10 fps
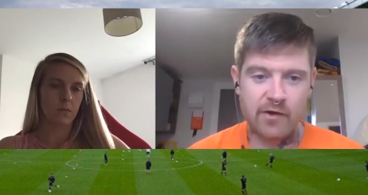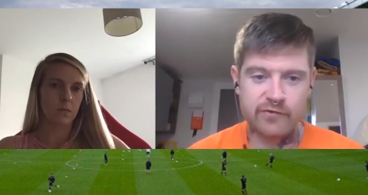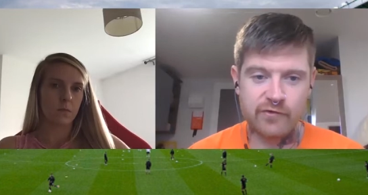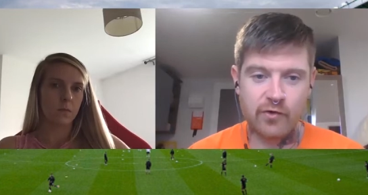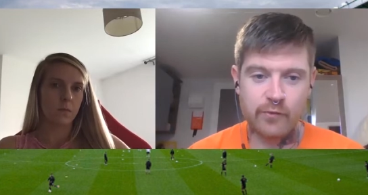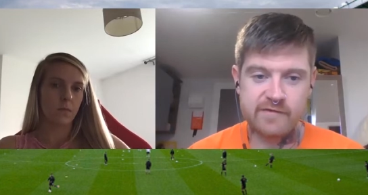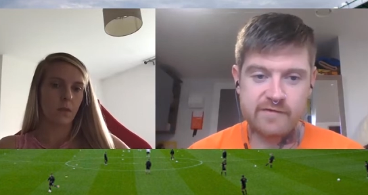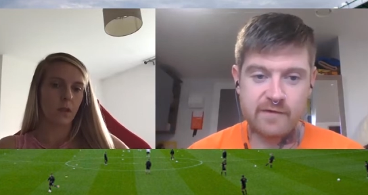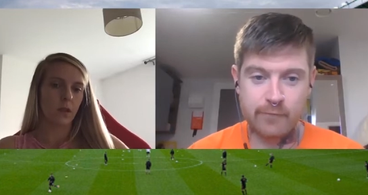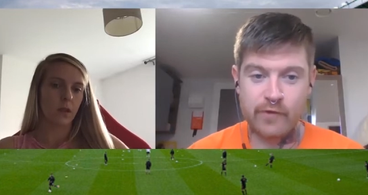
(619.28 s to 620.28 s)
Speaker 1: or was it
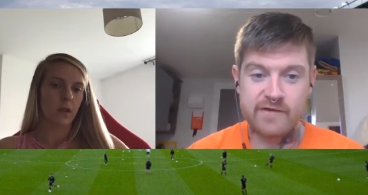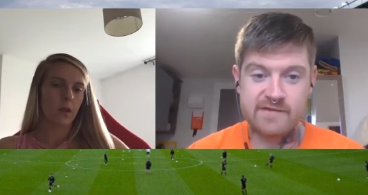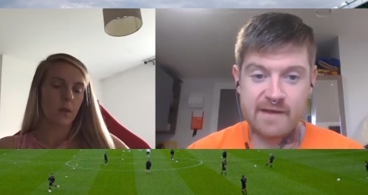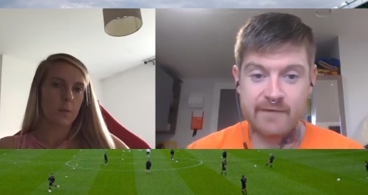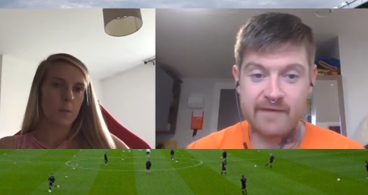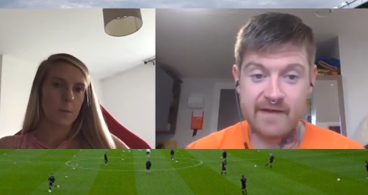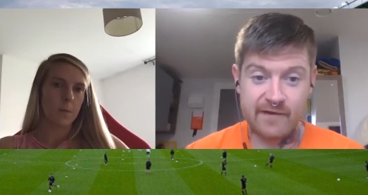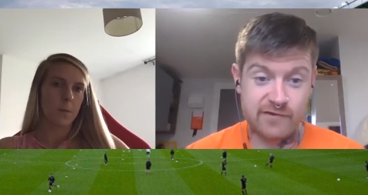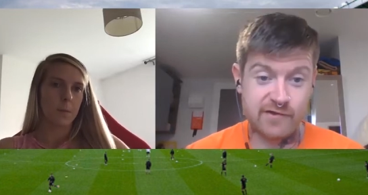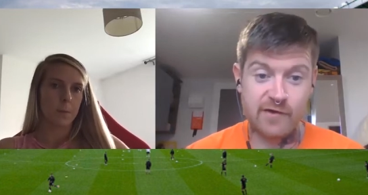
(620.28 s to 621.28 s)
always the boys' team? And then
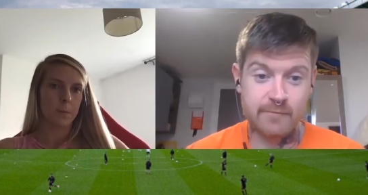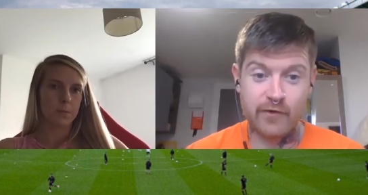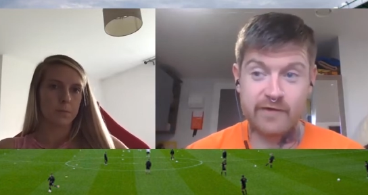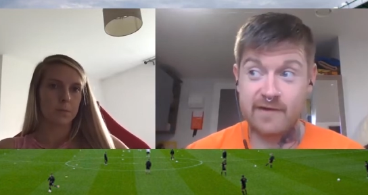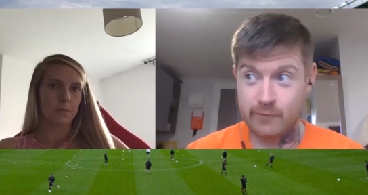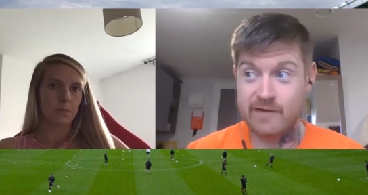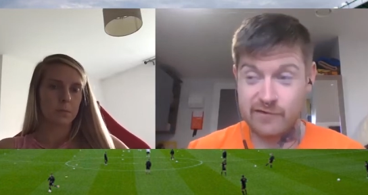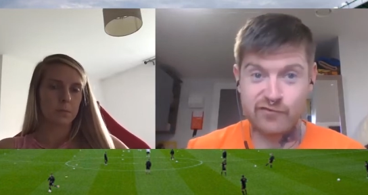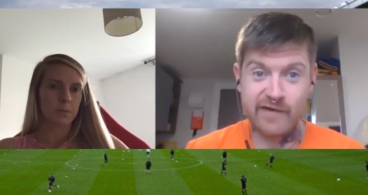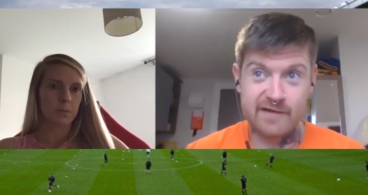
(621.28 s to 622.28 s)
at a certain point, it
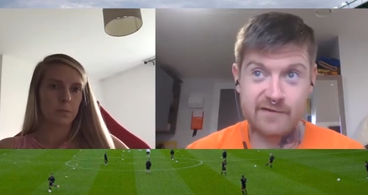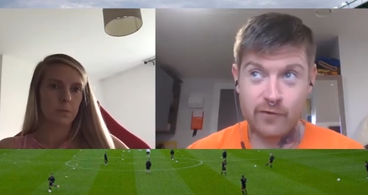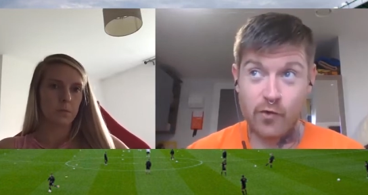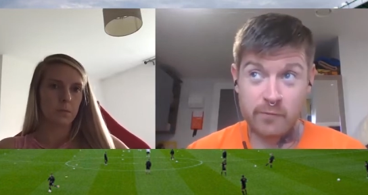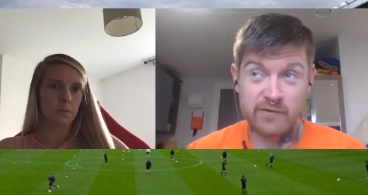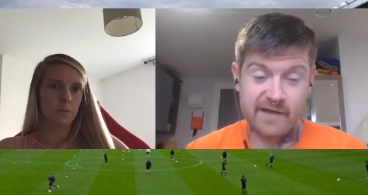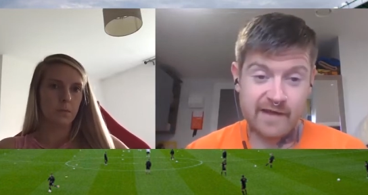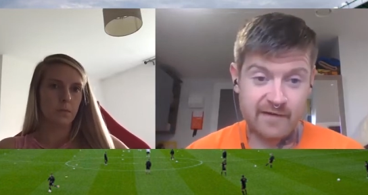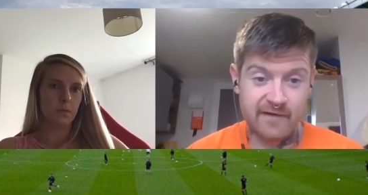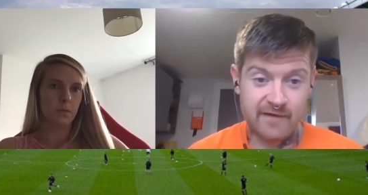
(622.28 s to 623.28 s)
went straight into almost
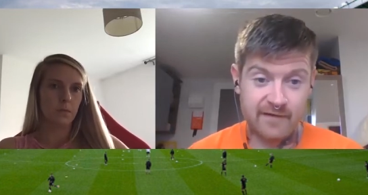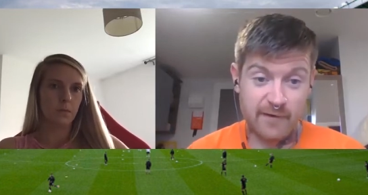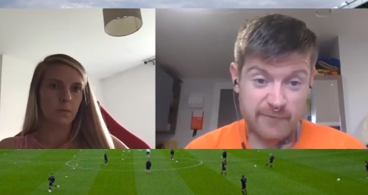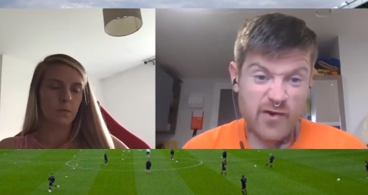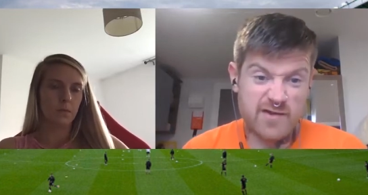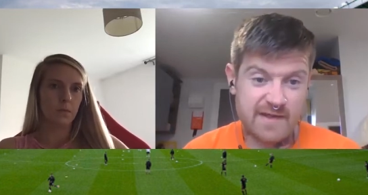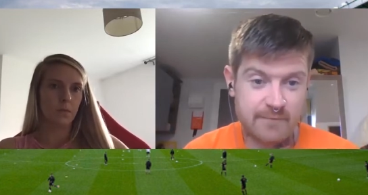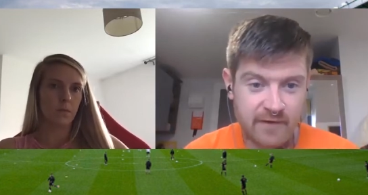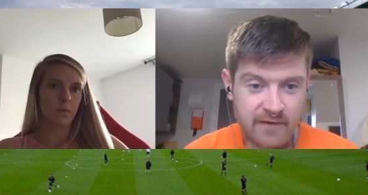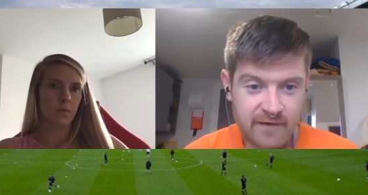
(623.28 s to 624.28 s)
like a first
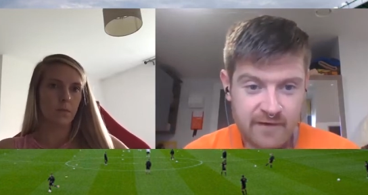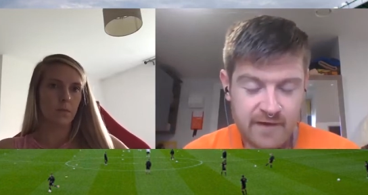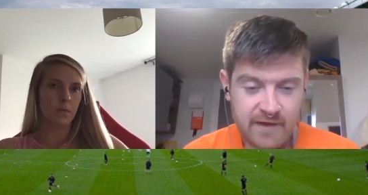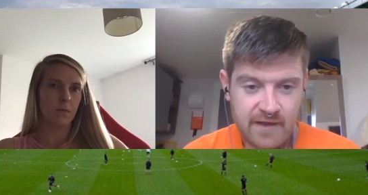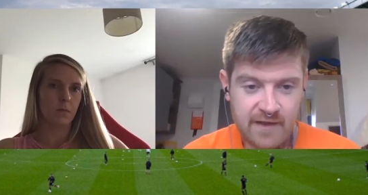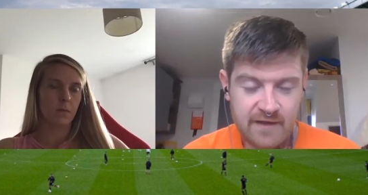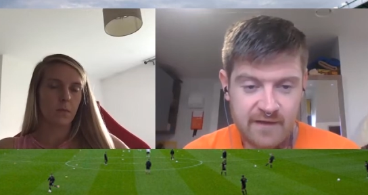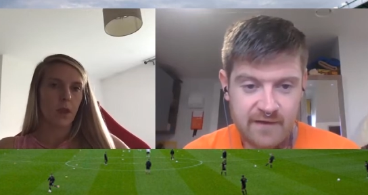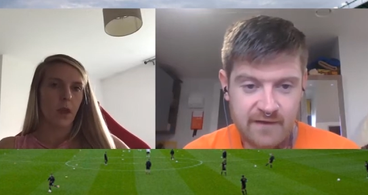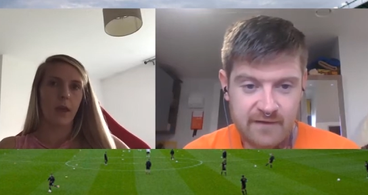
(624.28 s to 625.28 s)
team?
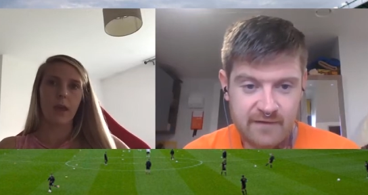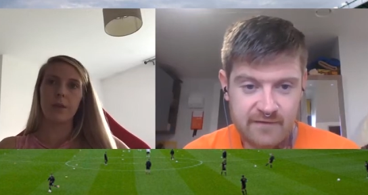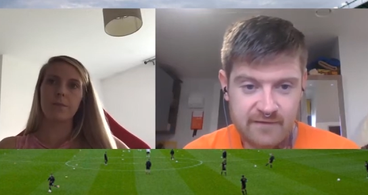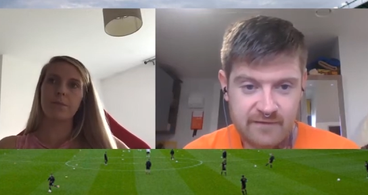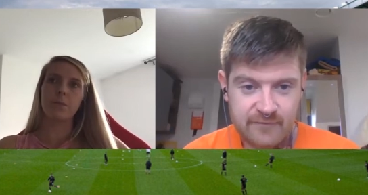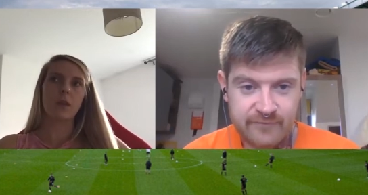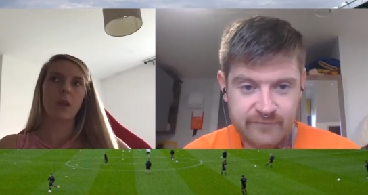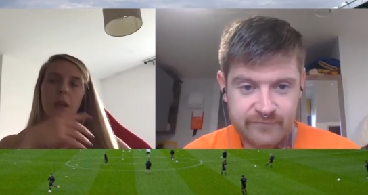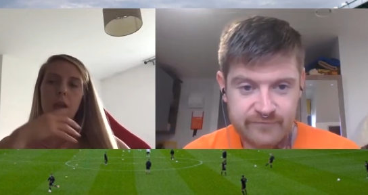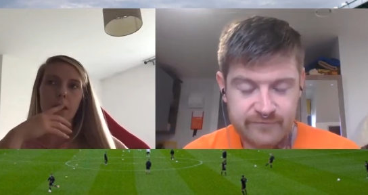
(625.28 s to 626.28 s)
Speaker 2: Um,
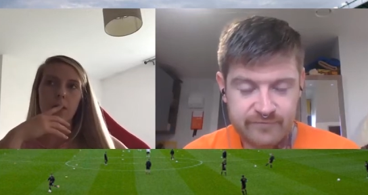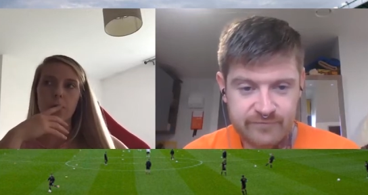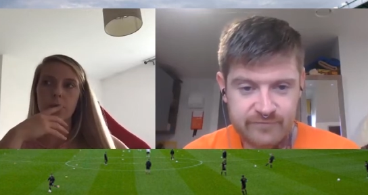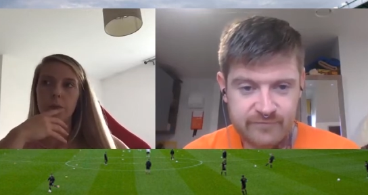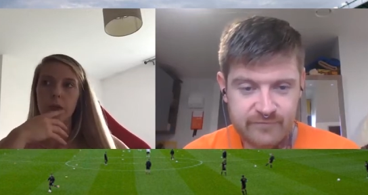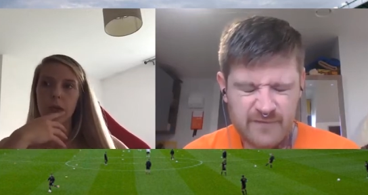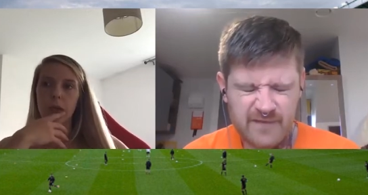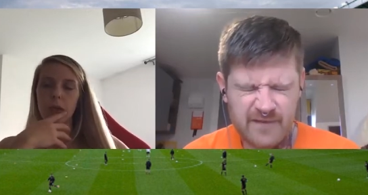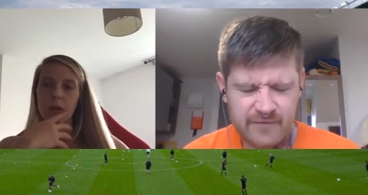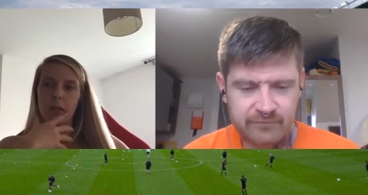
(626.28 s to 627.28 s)
yeah, no, for
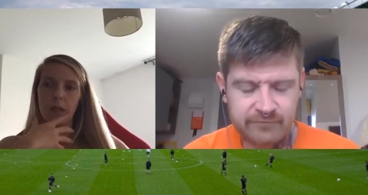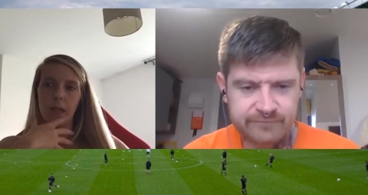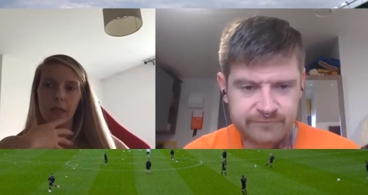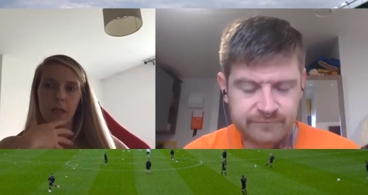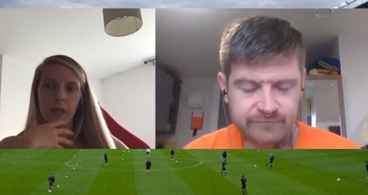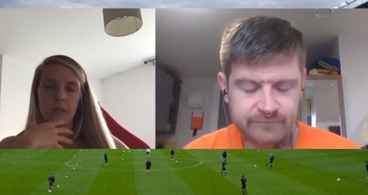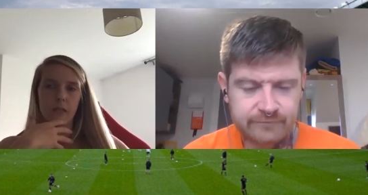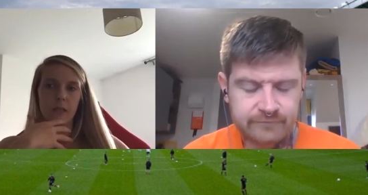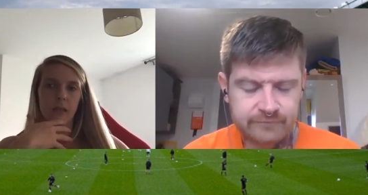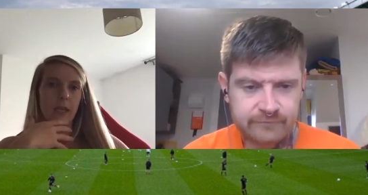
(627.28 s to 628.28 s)
me, like I think it's
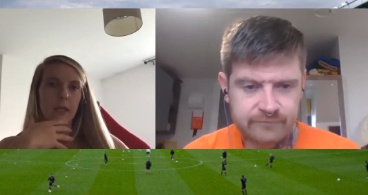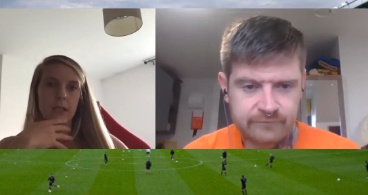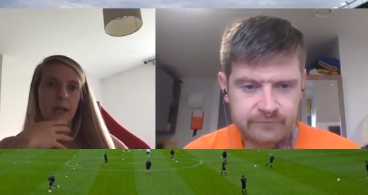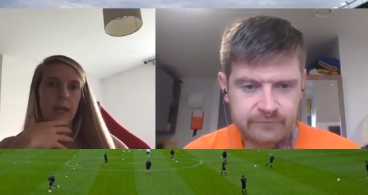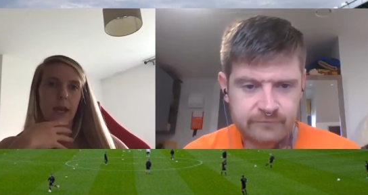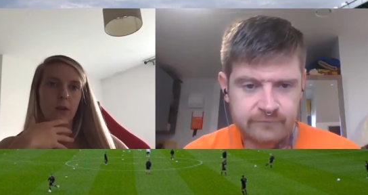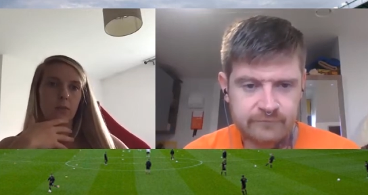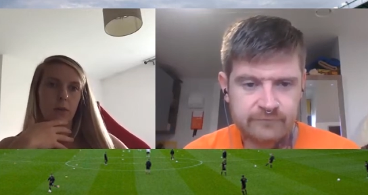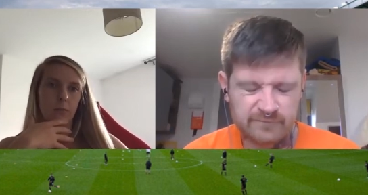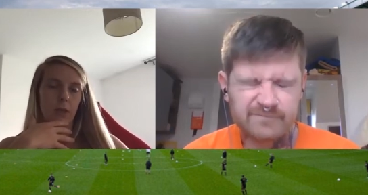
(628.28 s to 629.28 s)
night and day now
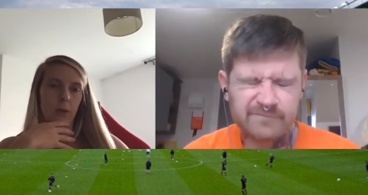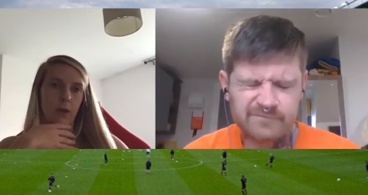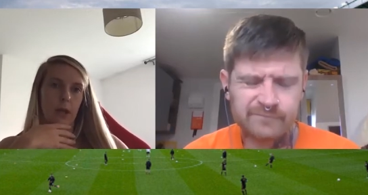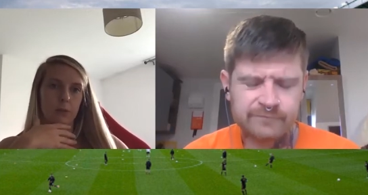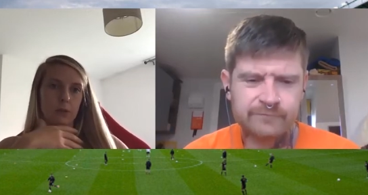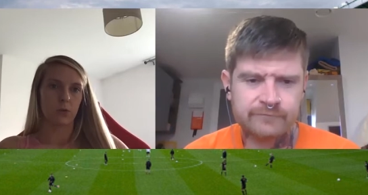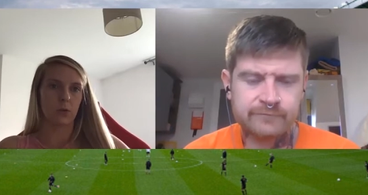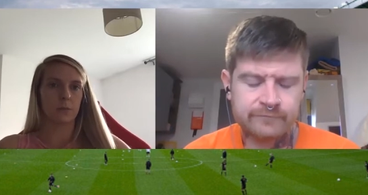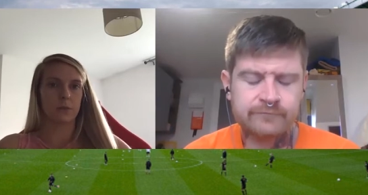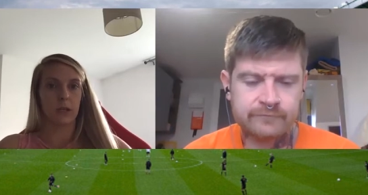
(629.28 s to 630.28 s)
from like when I was growing
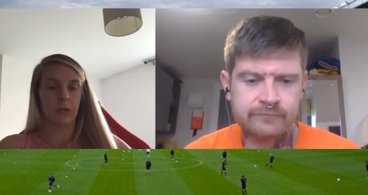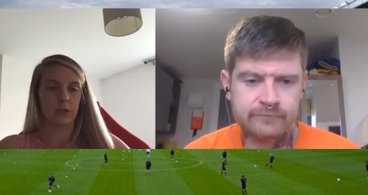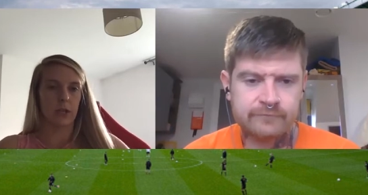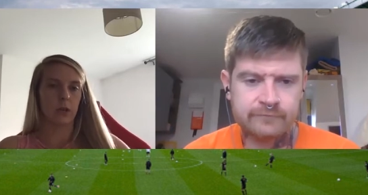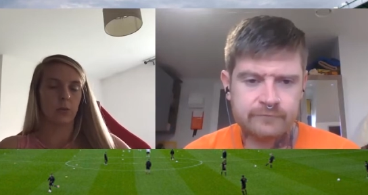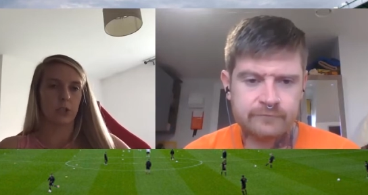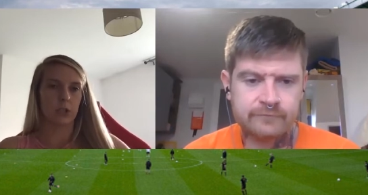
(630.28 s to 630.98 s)
up to girls now, as you